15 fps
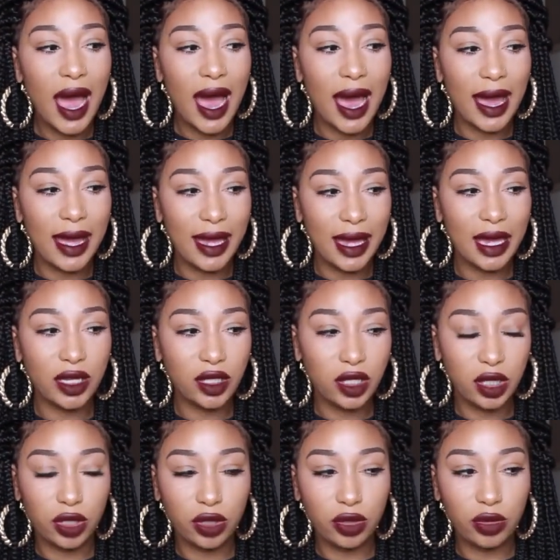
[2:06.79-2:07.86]
I had
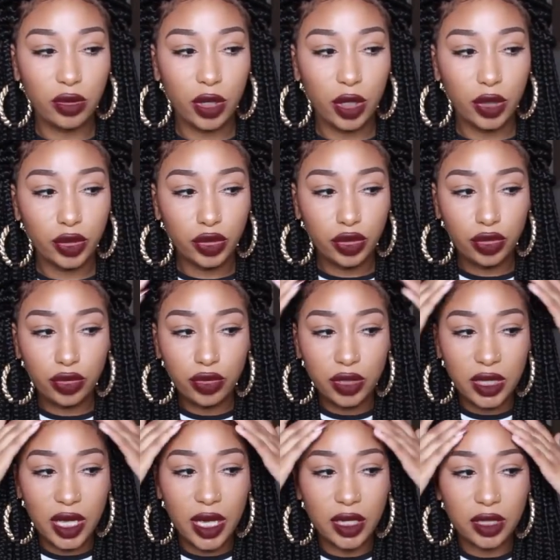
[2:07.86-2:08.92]
to
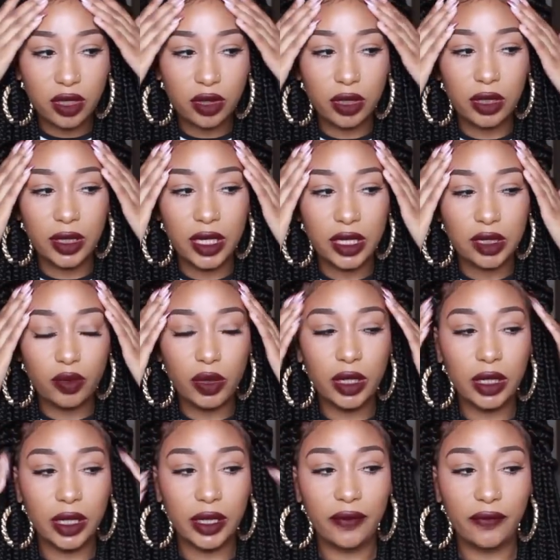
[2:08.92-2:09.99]
use that so the lace
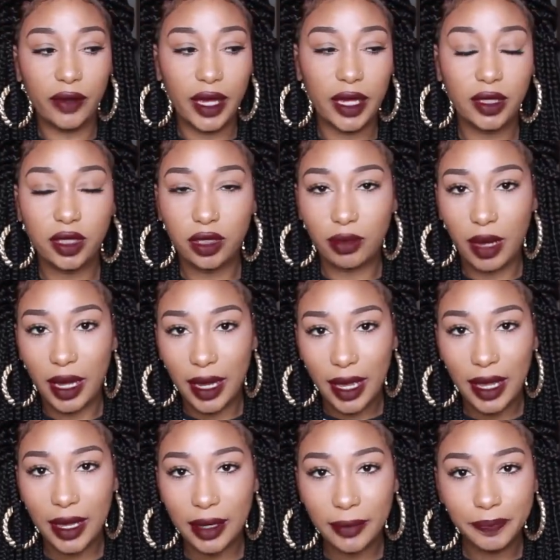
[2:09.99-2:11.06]
would lay flat to my
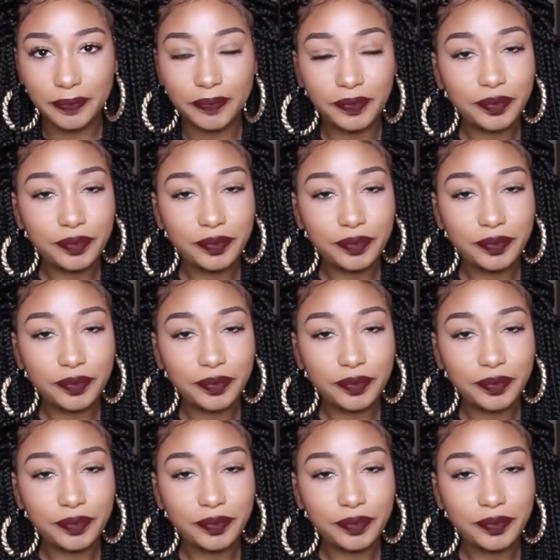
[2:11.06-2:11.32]
head.